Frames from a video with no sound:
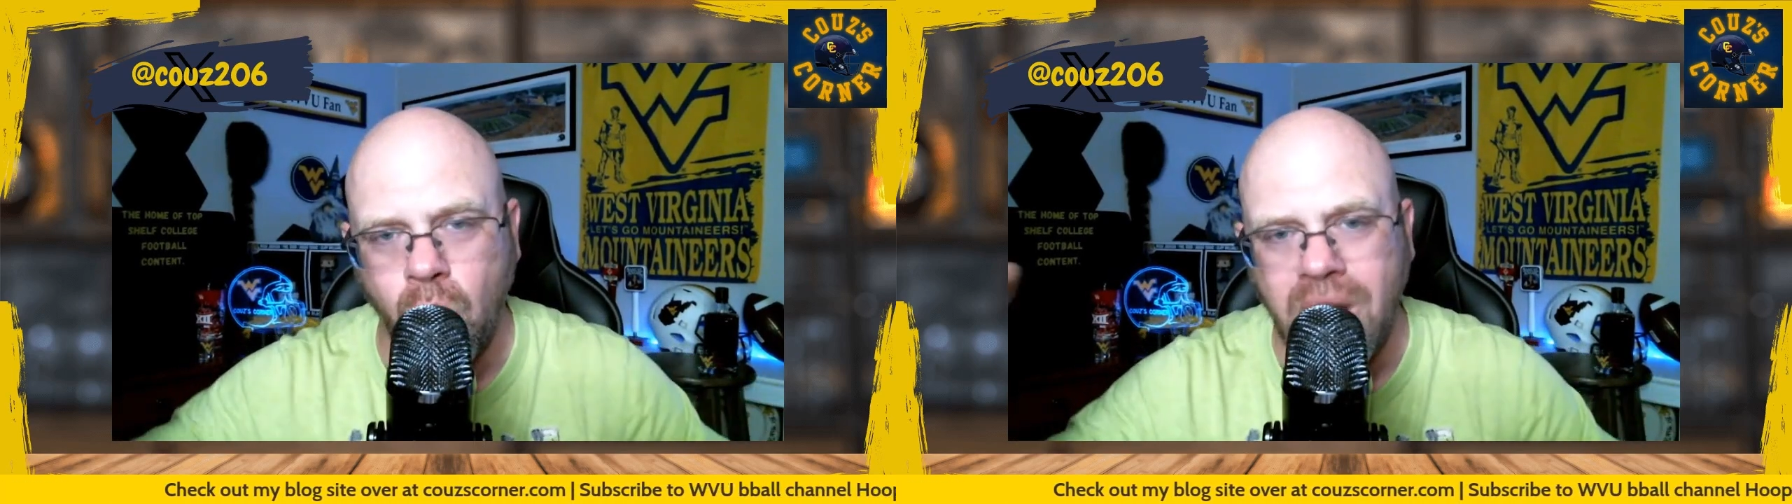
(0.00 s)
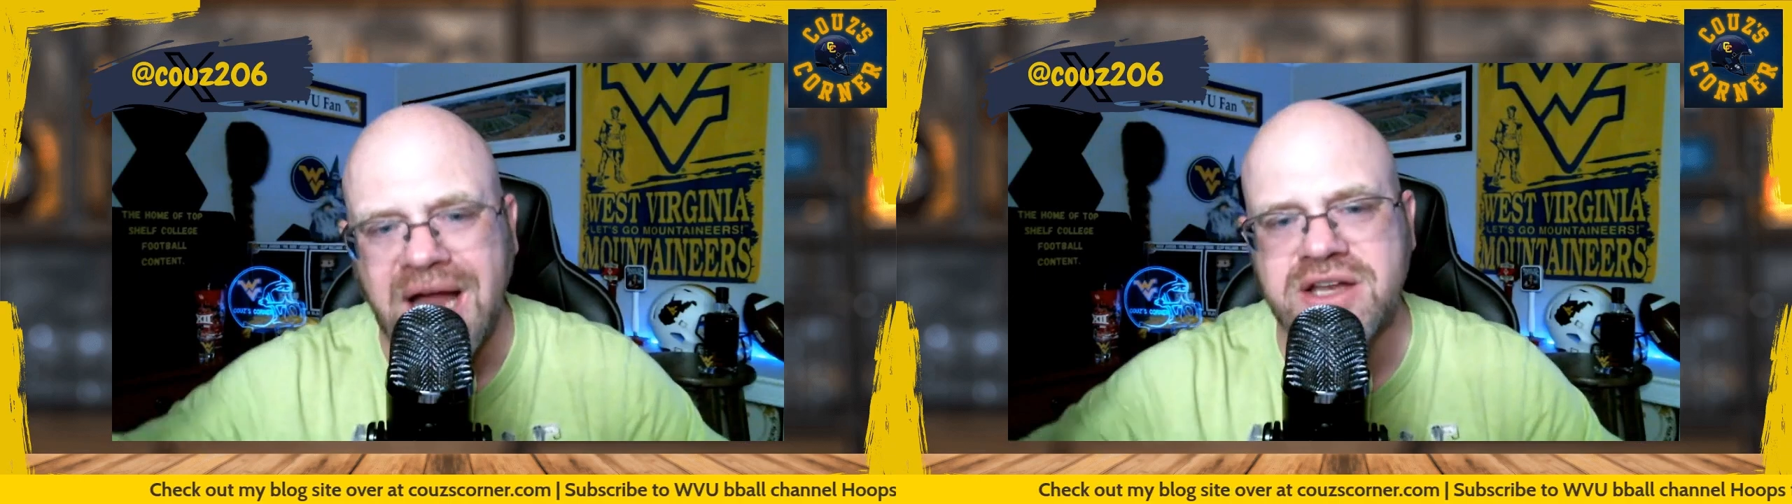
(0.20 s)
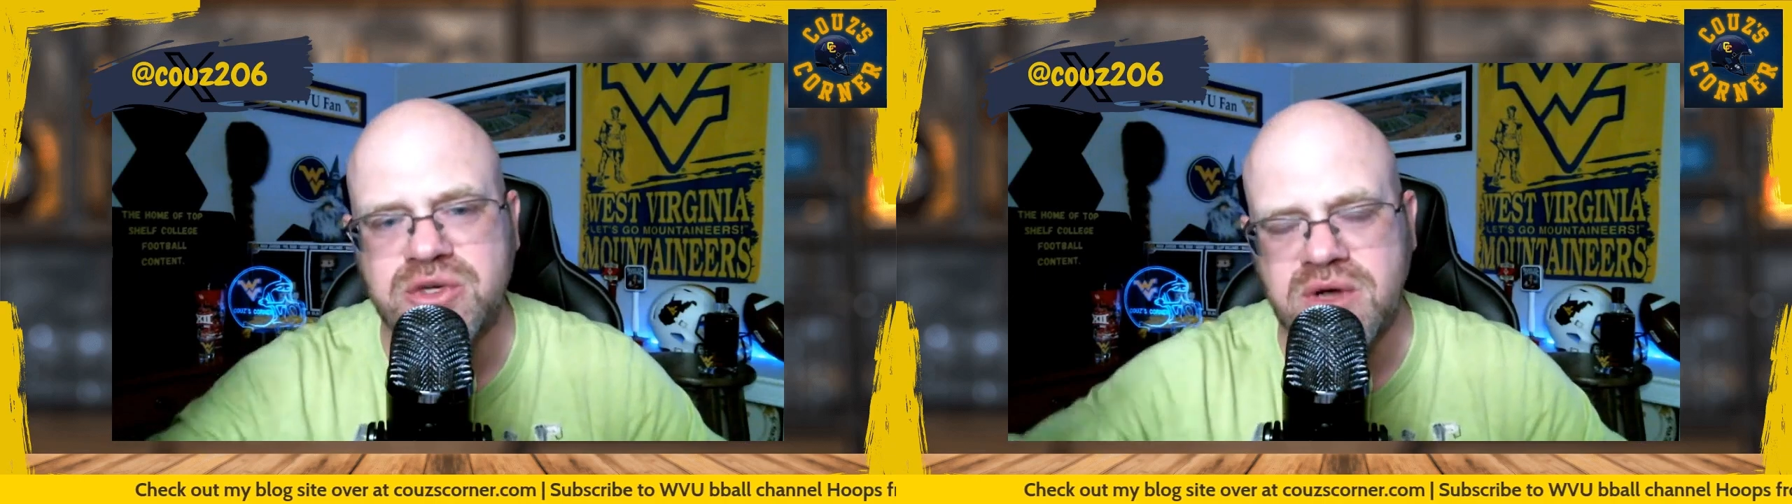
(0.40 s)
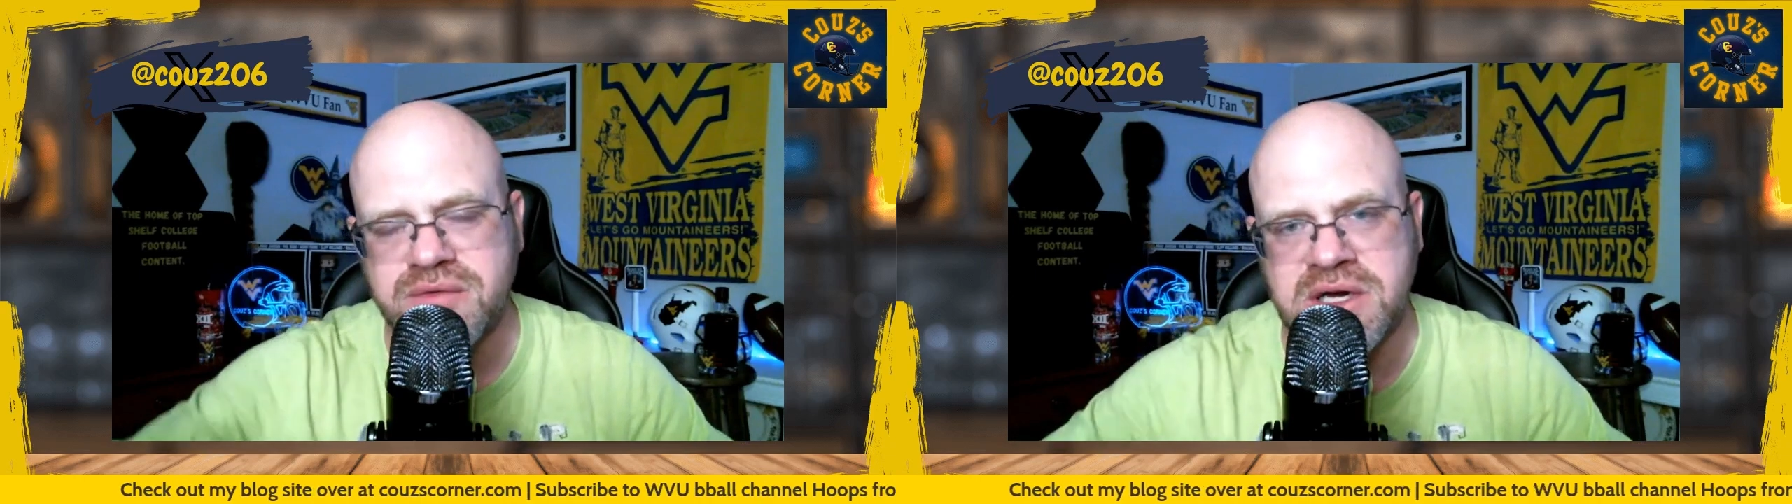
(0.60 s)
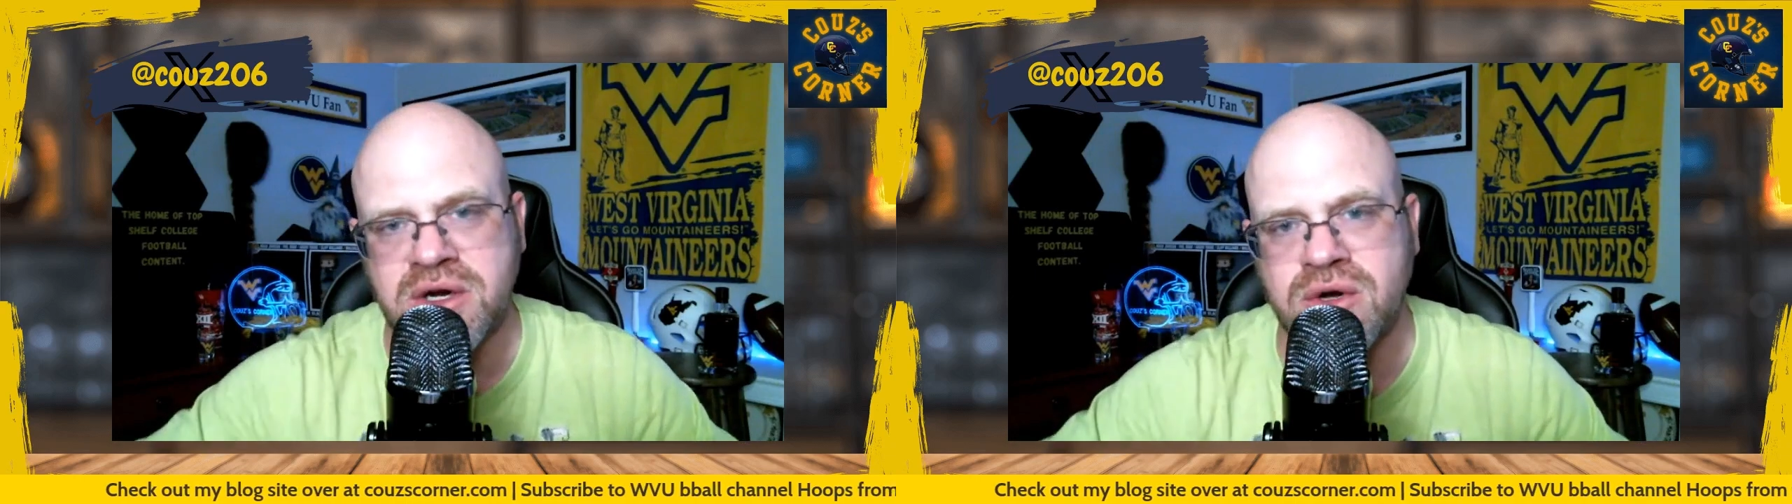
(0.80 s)
why did you
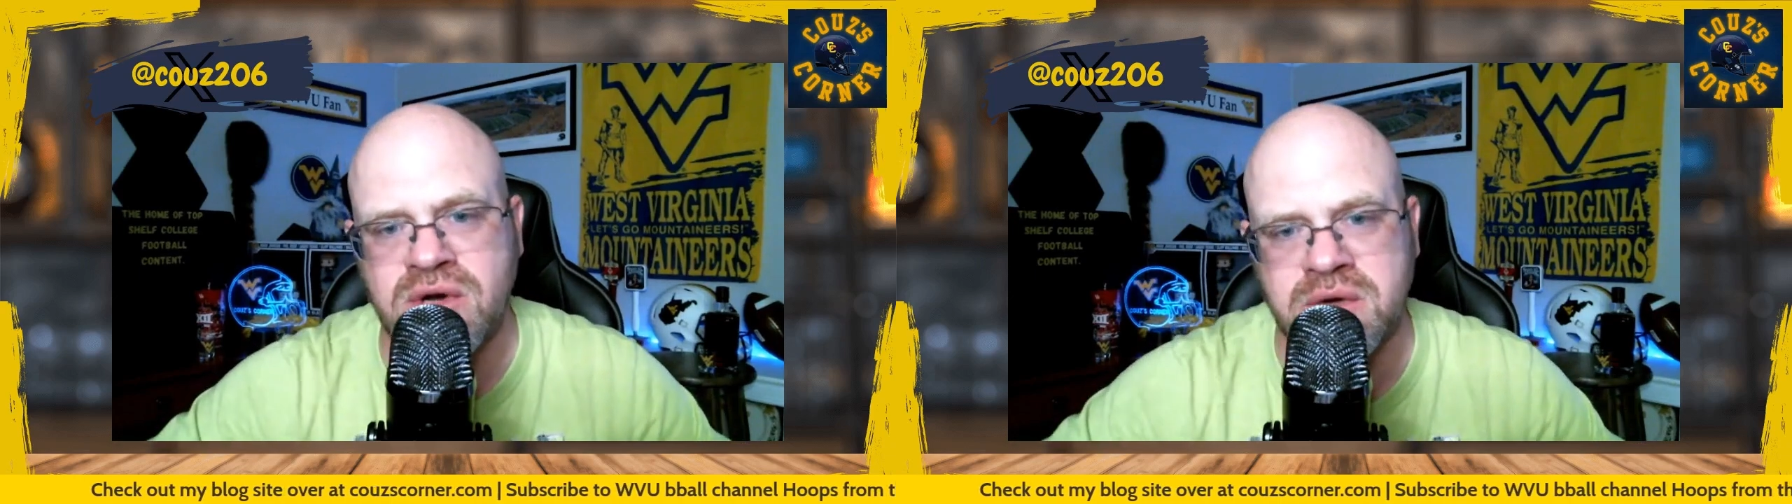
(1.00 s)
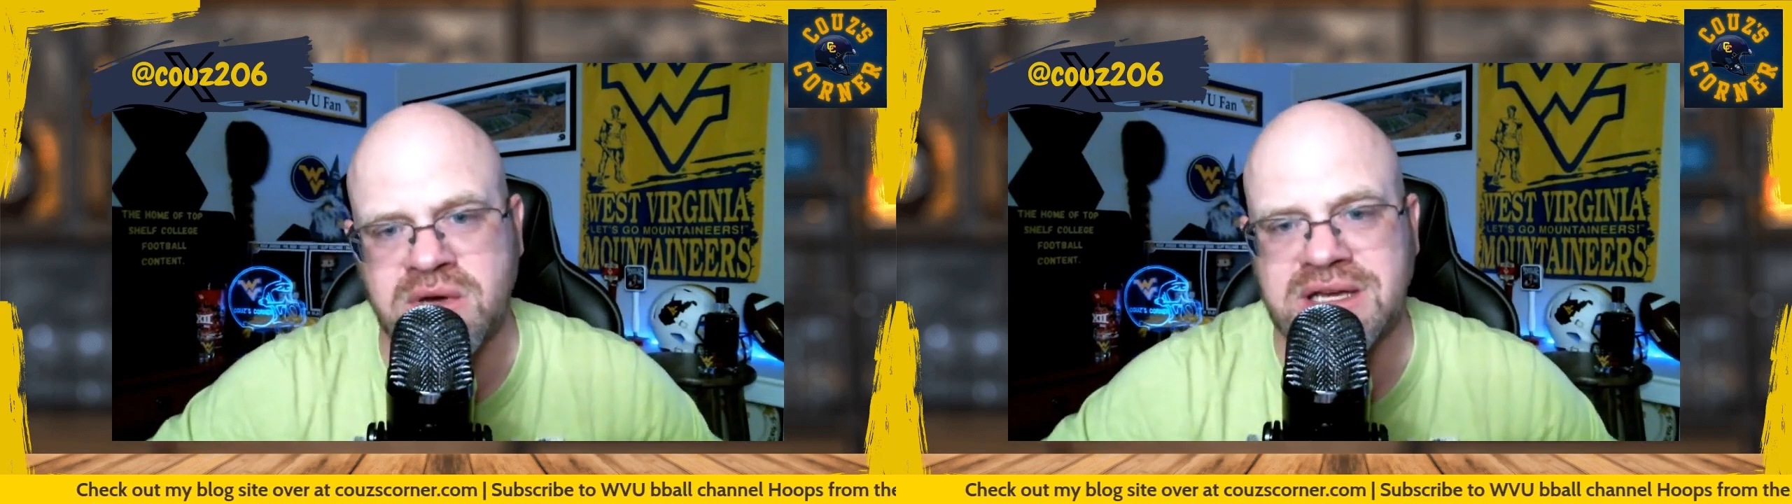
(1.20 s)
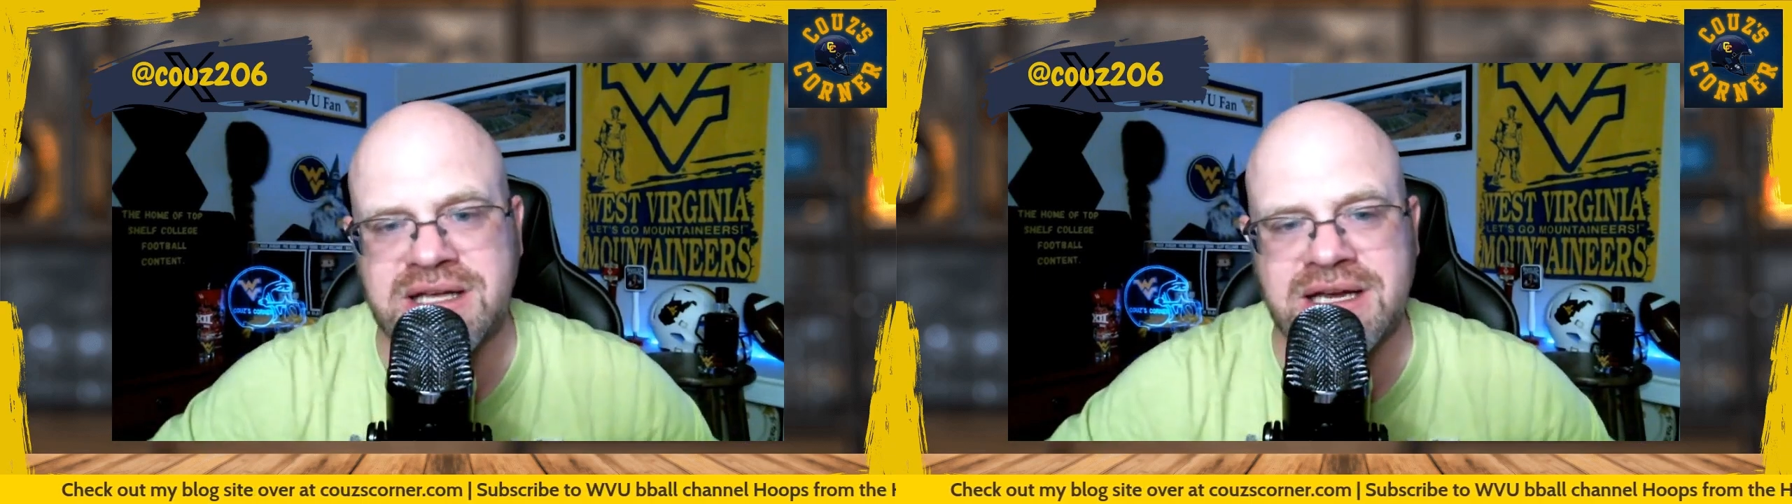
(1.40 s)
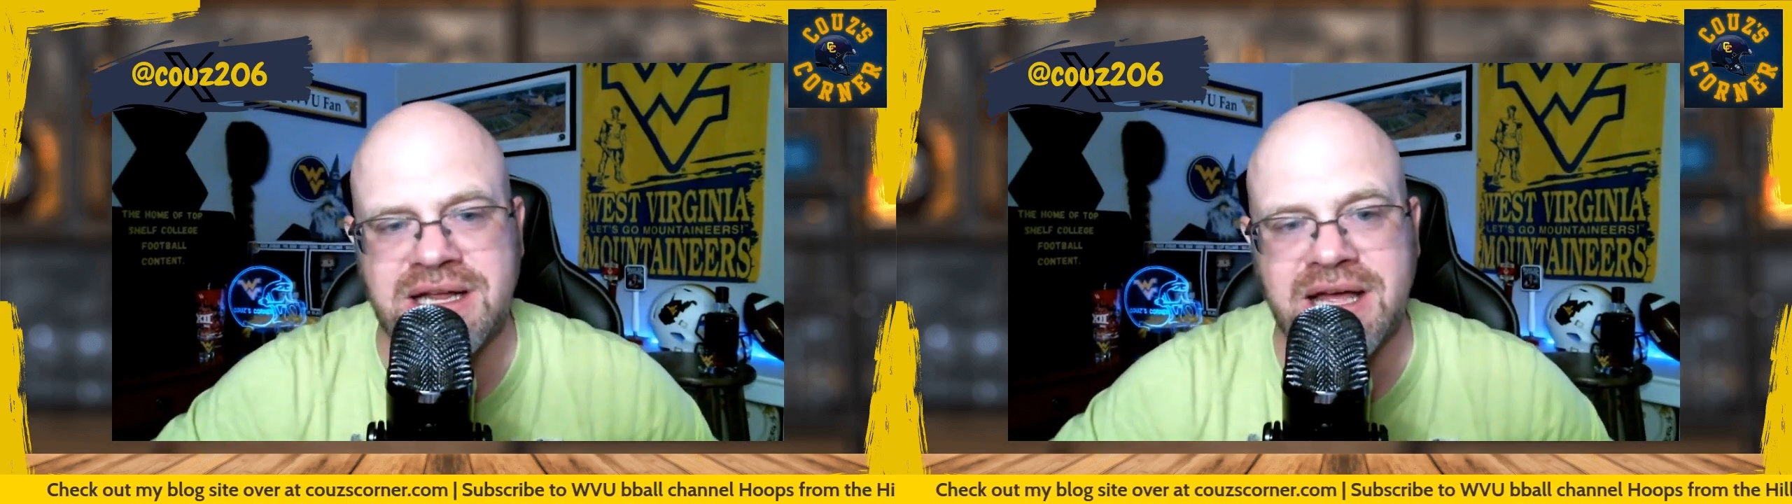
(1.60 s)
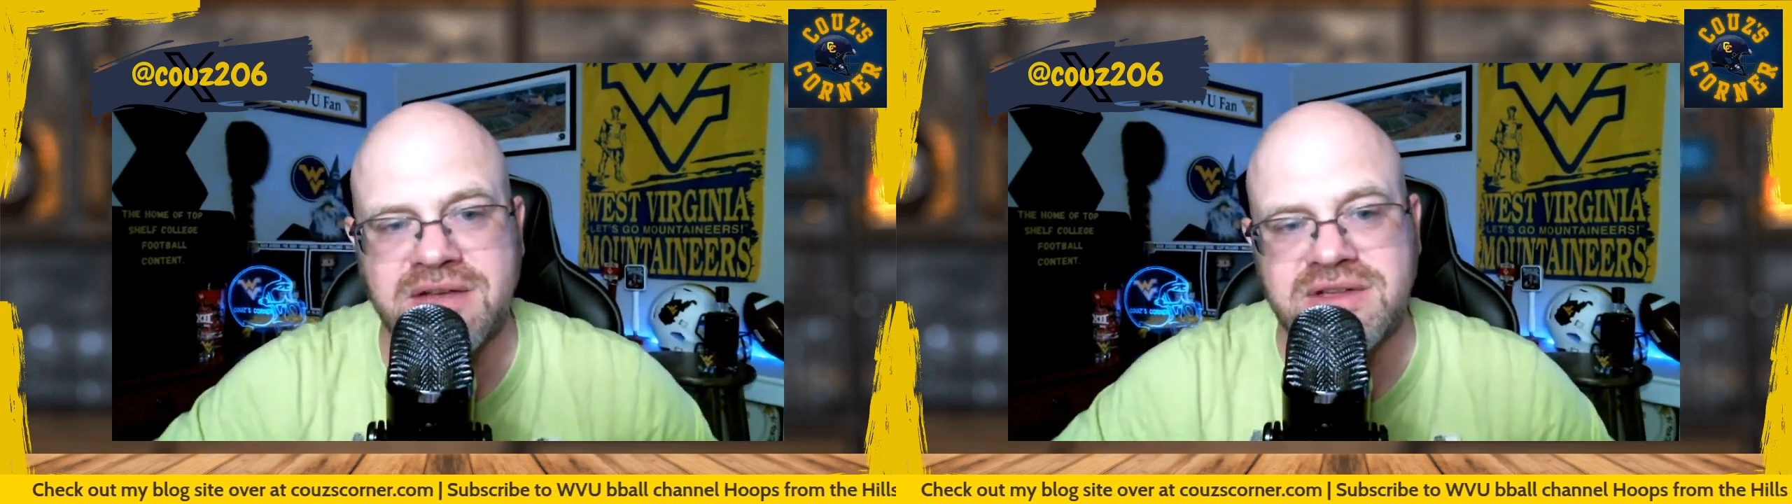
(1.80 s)
have Garrett Greene ranked dead
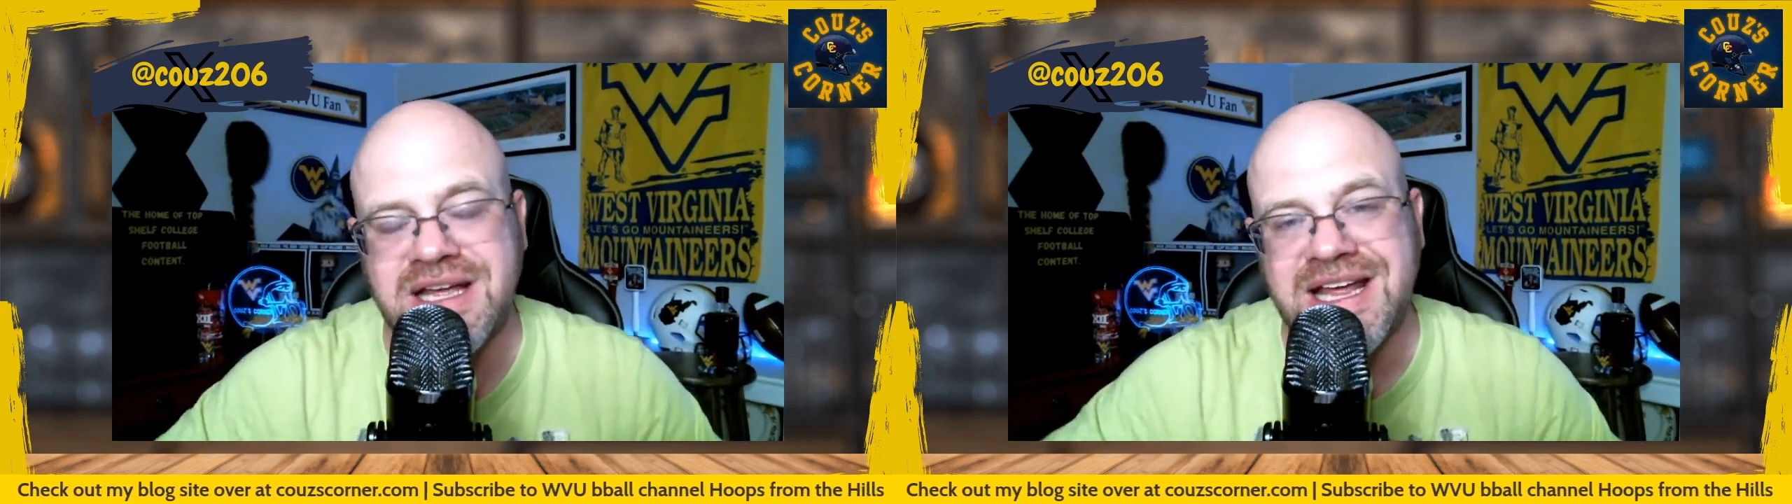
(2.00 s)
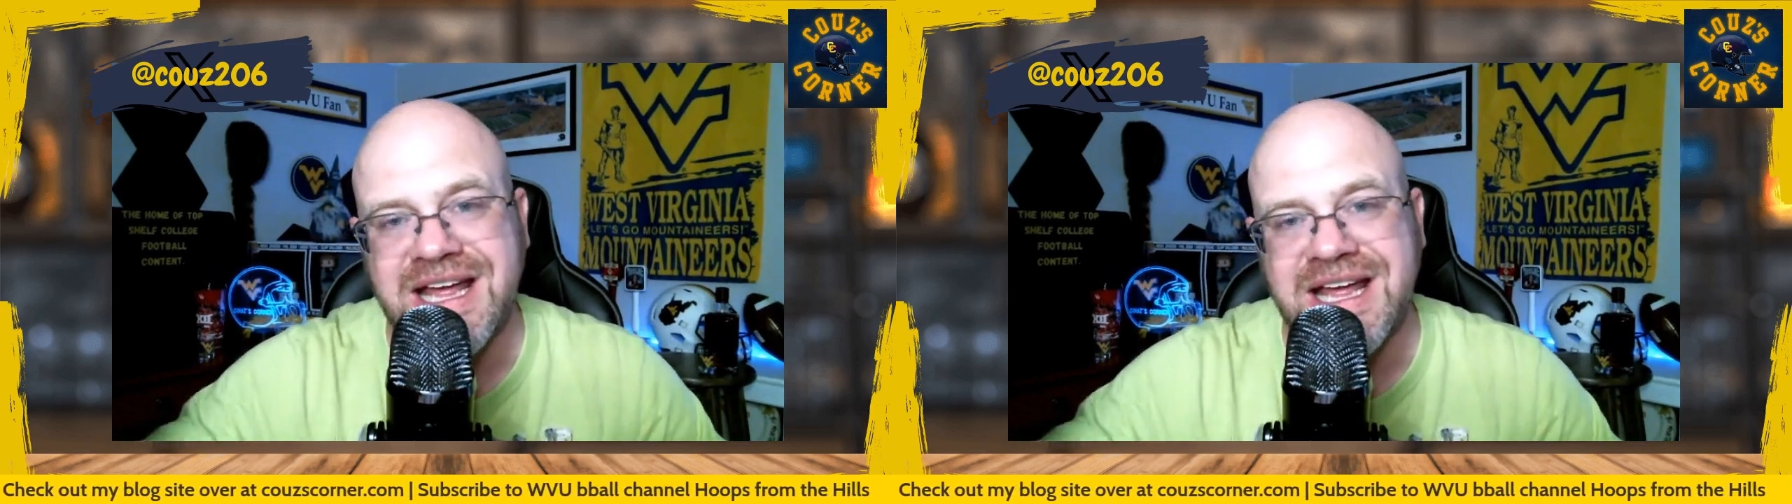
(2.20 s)
last,